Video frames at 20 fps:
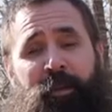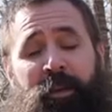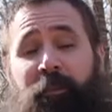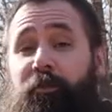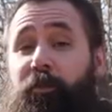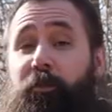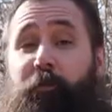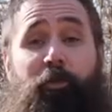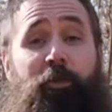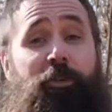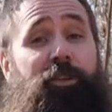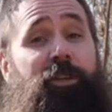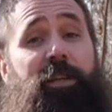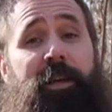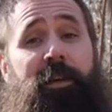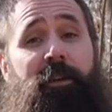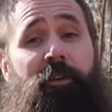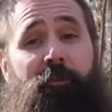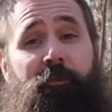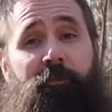If you
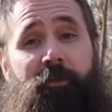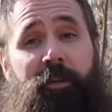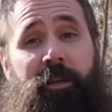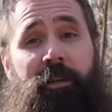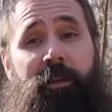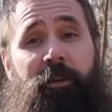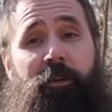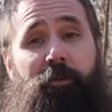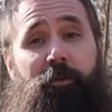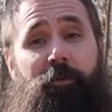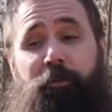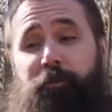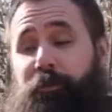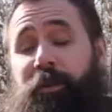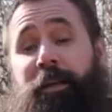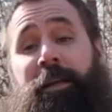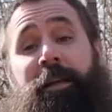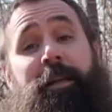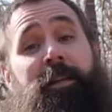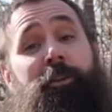appreciate our videos,
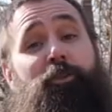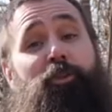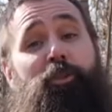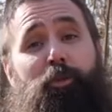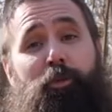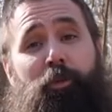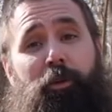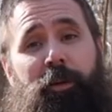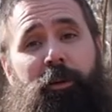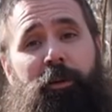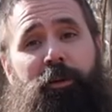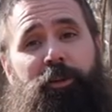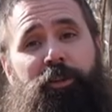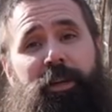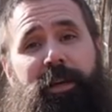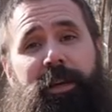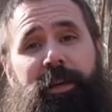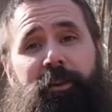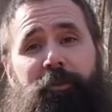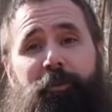enjoy our
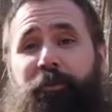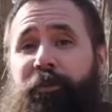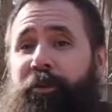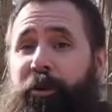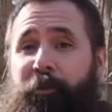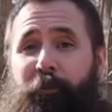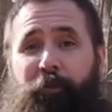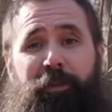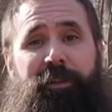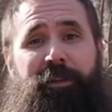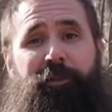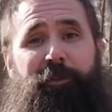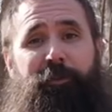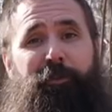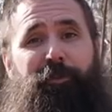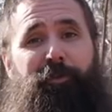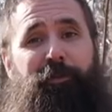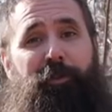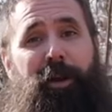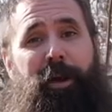channel, please
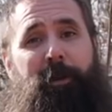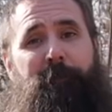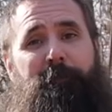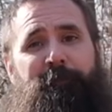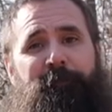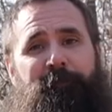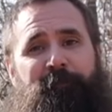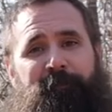subscribe.